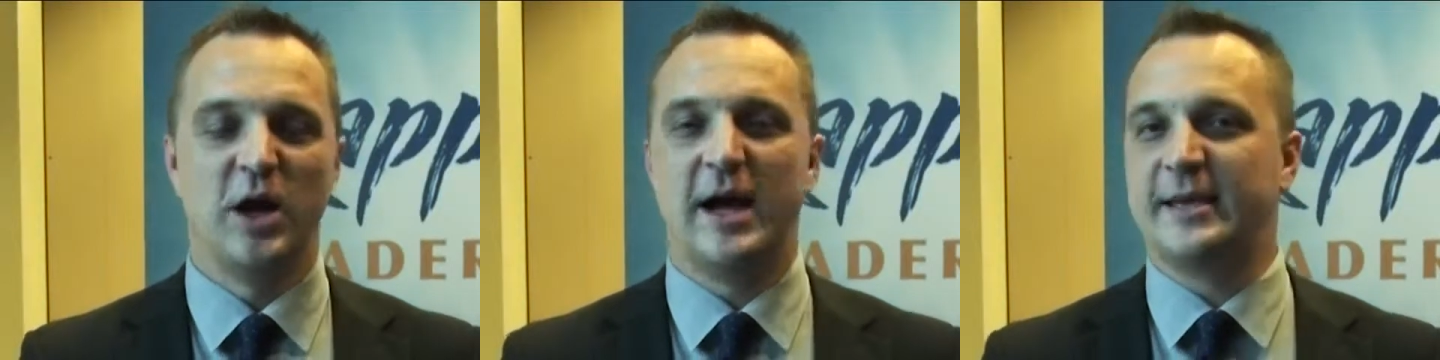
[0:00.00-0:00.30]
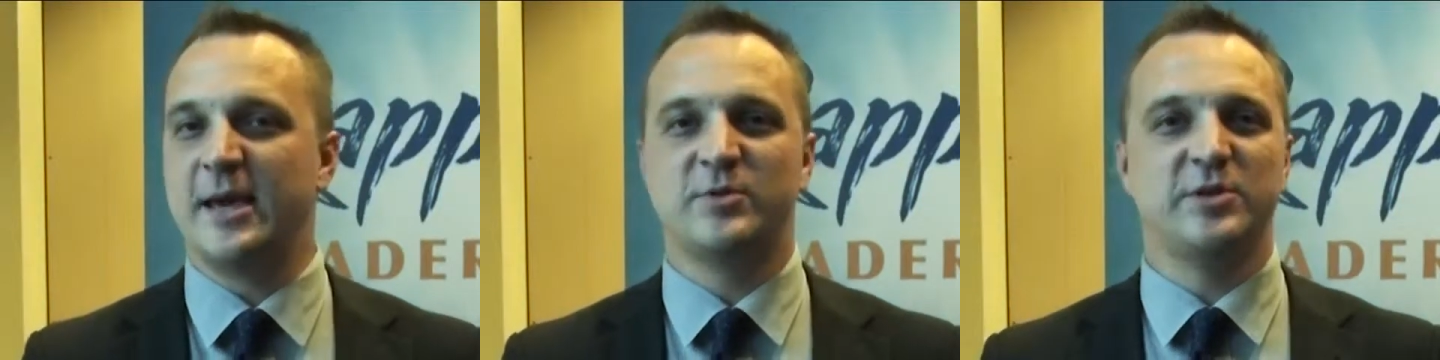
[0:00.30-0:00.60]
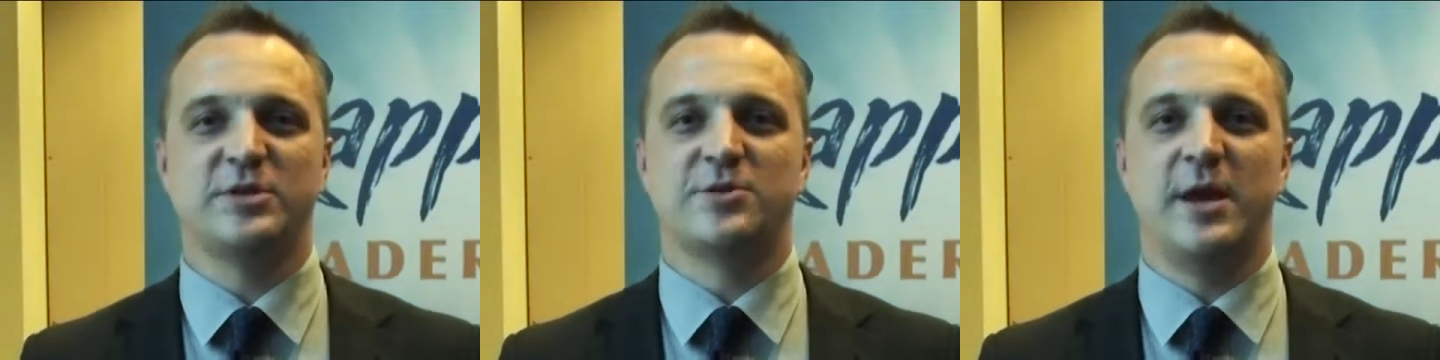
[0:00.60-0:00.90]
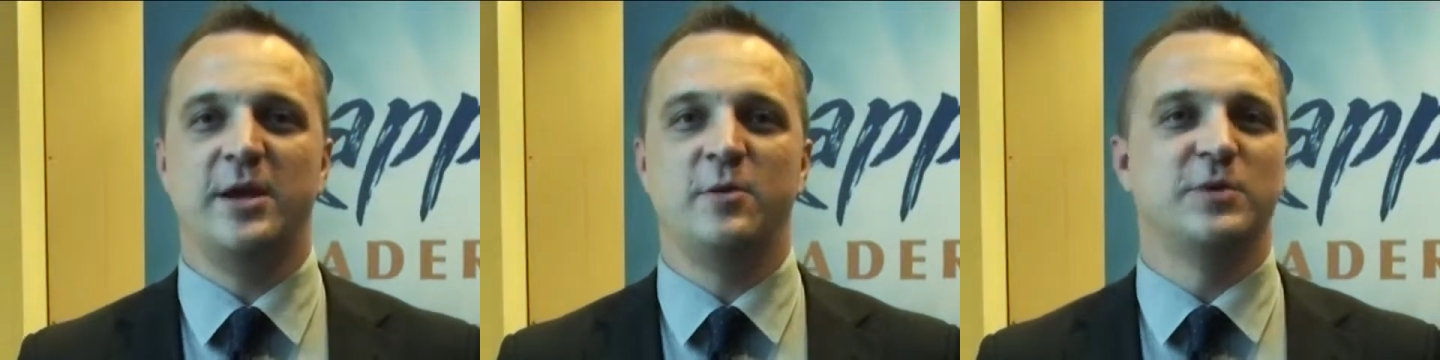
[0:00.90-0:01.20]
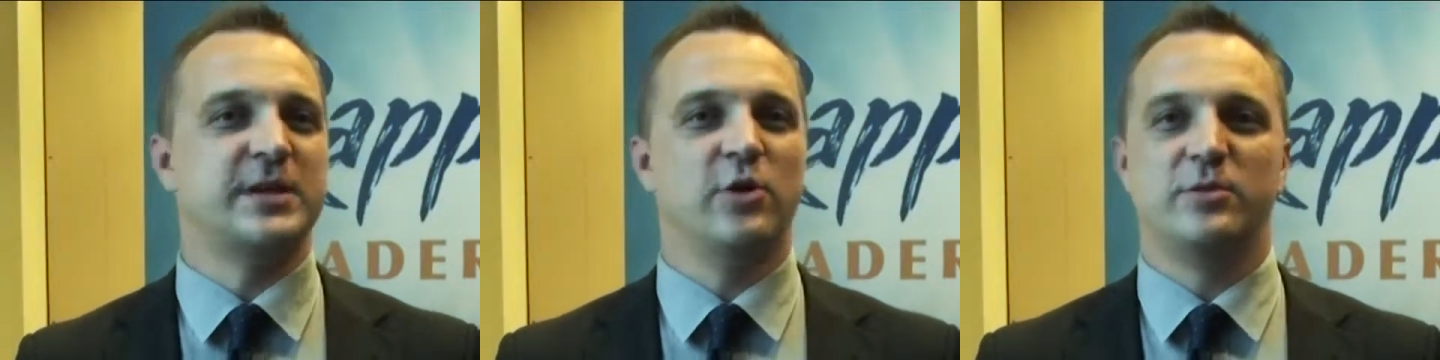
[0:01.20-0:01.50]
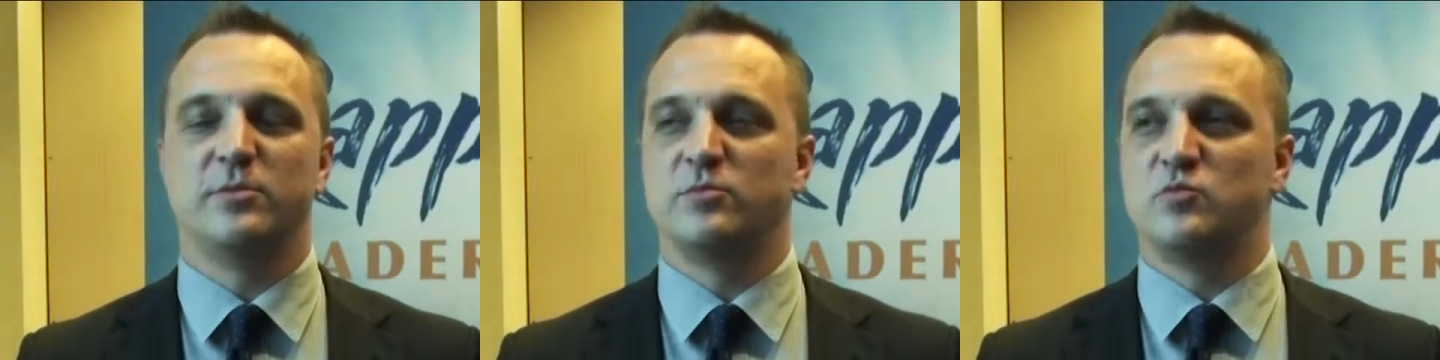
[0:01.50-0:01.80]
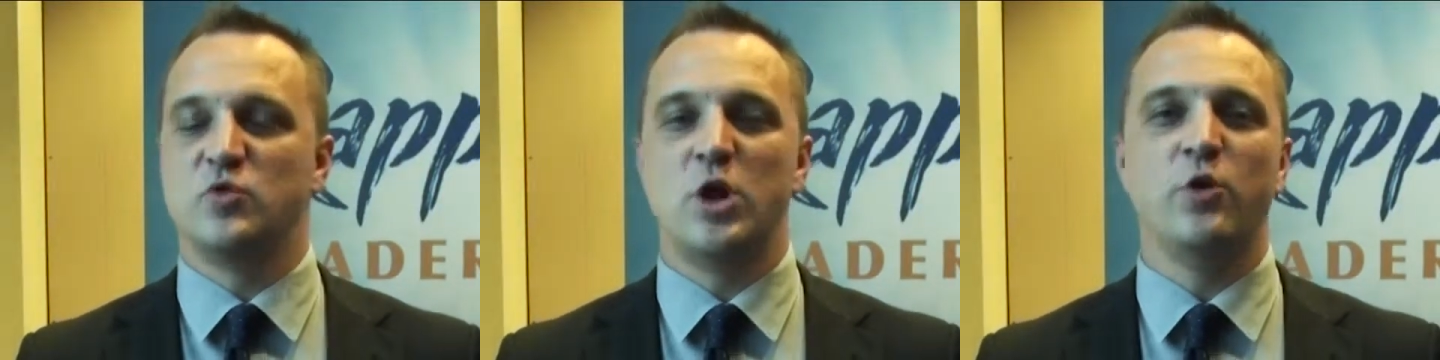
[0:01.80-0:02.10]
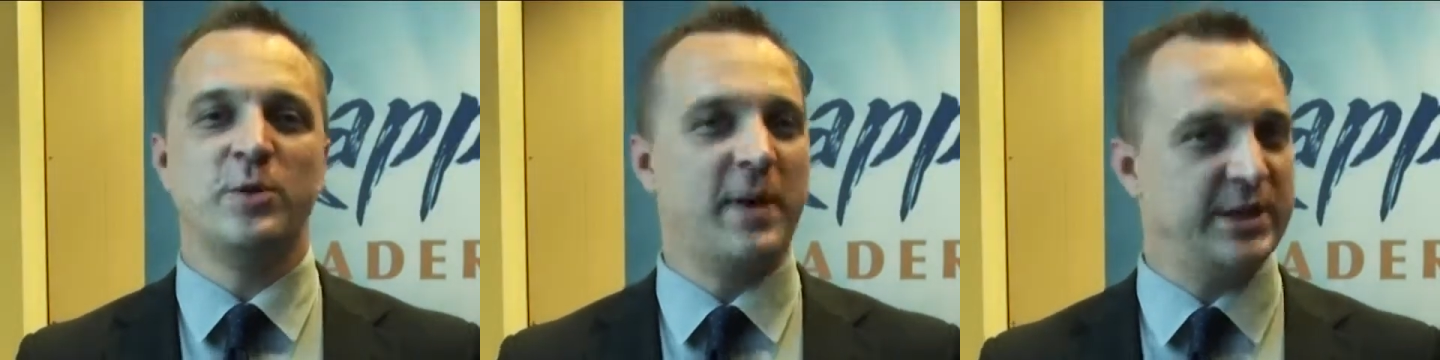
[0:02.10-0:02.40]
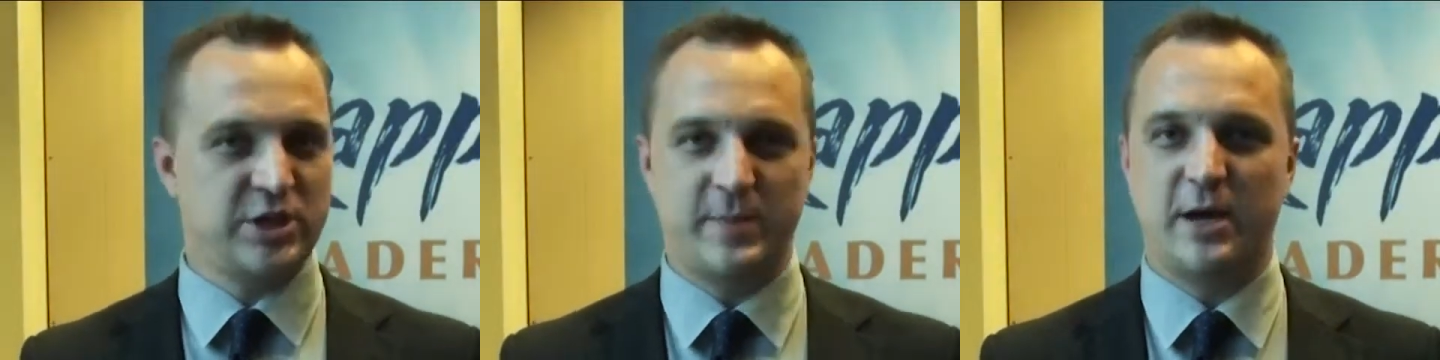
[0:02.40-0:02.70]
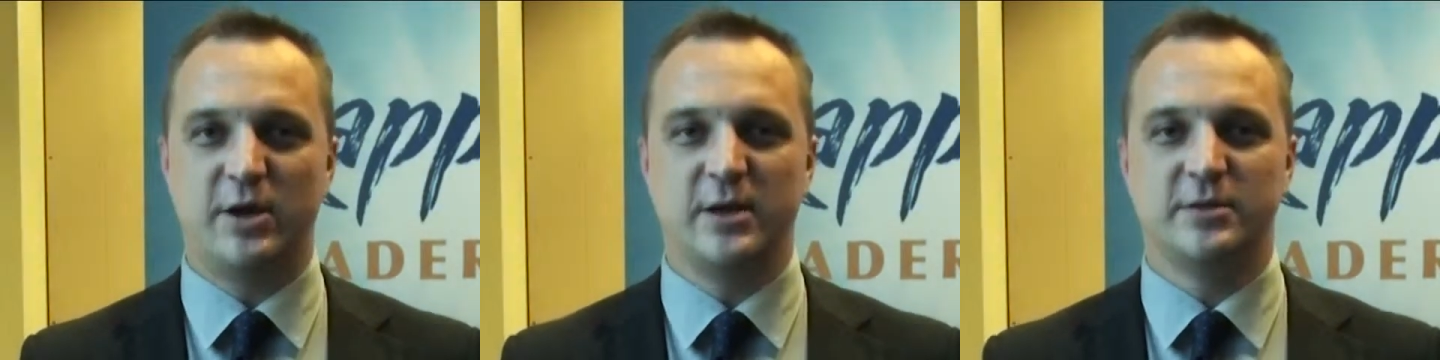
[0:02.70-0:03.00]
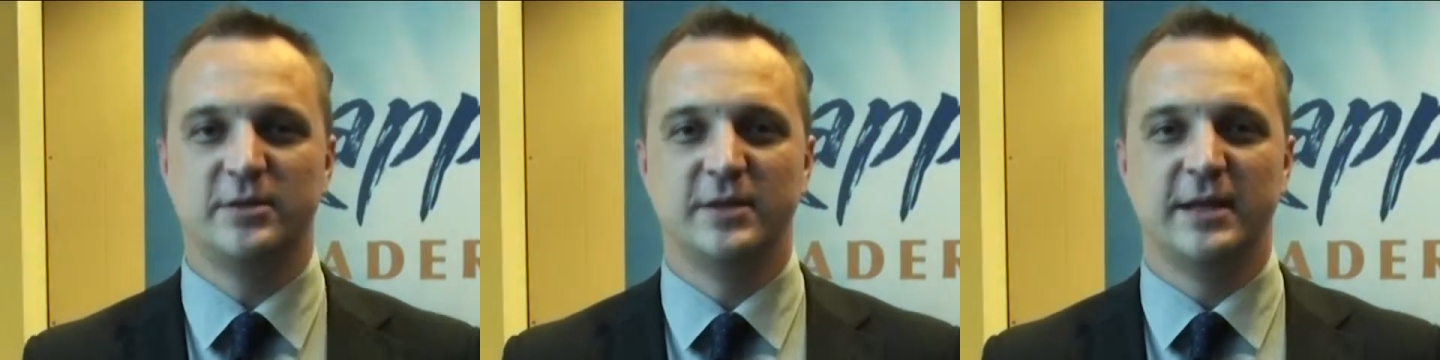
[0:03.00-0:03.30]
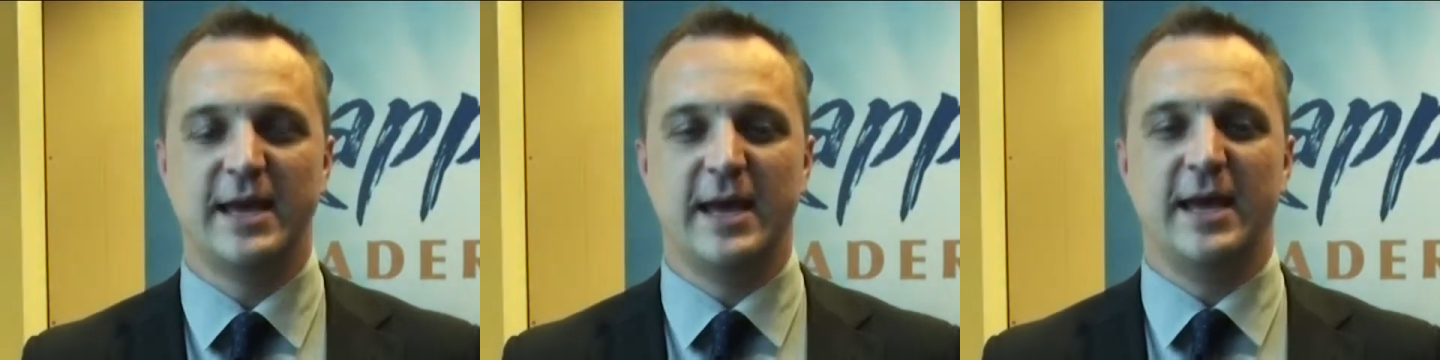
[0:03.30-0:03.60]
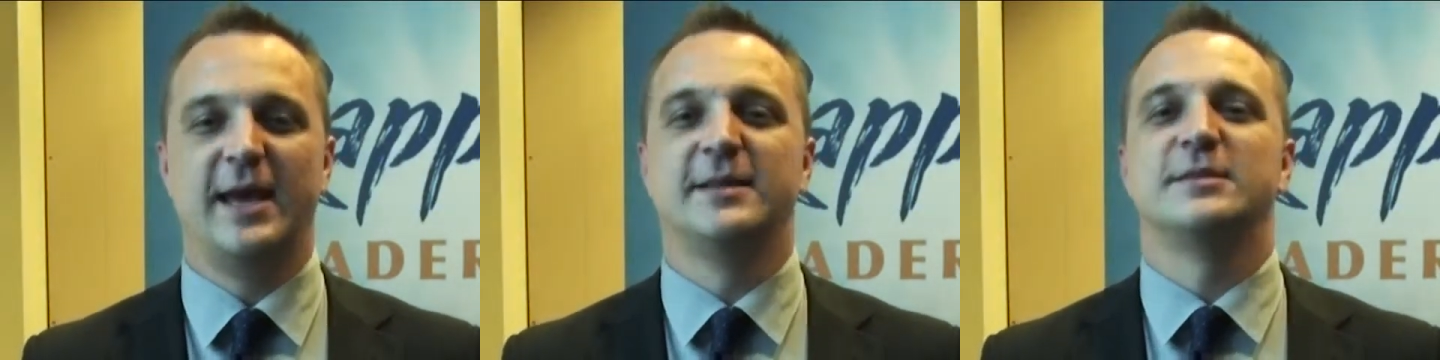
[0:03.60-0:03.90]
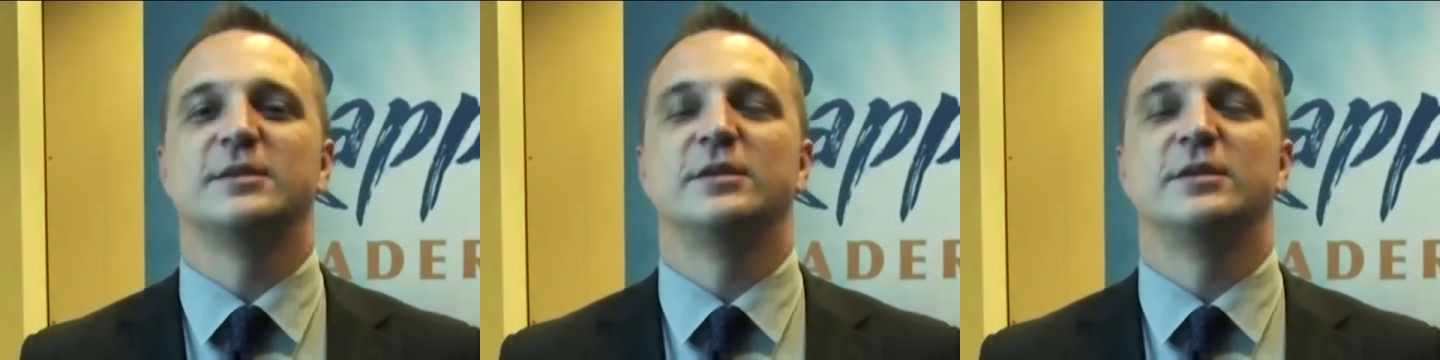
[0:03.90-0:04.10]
I came to this training without knowing much about it, and